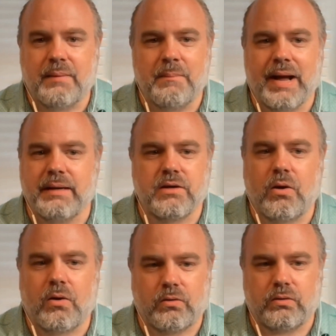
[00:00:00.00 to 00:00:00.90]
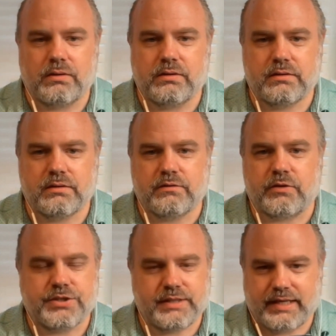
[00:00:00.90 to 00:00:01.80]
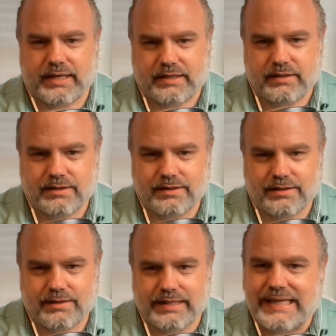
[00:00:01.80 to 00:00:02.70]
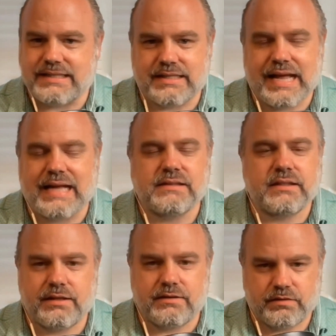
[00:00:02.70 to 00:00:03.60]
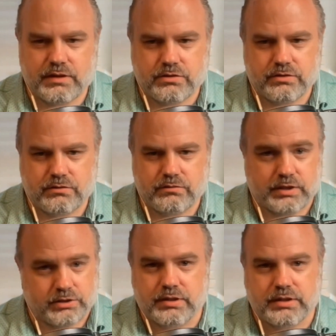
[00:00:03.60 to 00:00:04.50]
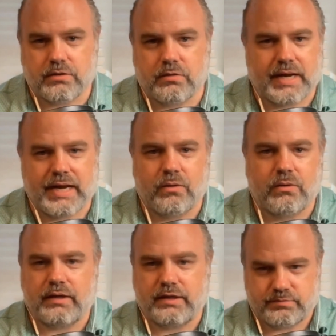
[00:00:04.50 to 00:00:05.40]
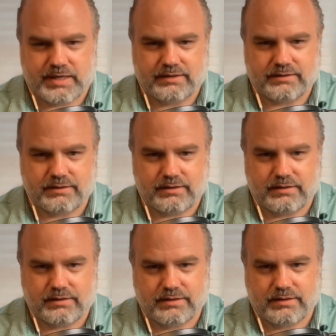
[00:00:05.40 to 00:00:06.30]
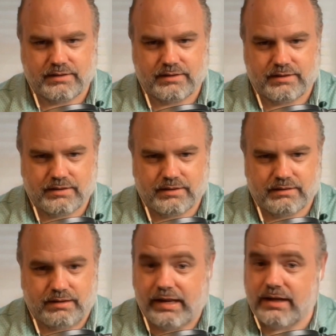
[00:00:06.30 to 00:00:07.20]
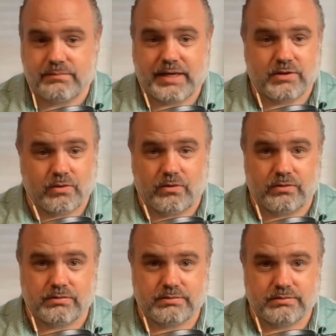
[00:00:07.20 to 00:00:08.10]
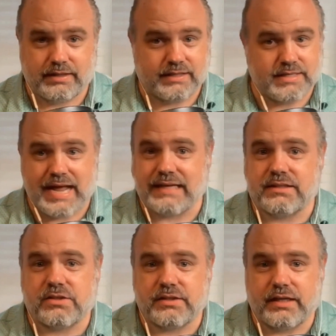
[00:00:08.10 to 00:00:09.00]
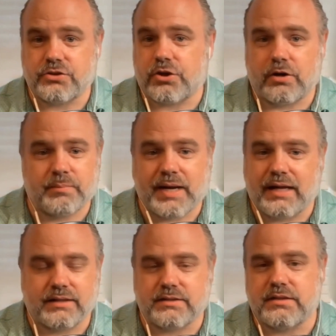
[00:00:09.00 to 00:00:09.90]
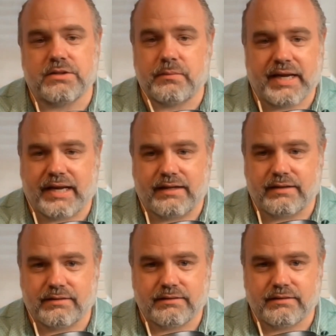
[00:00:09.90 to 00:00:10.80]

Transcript: My goal for today is not to convince you that you need to go buy a whole life policy. And my goal is not to say term policies are bad.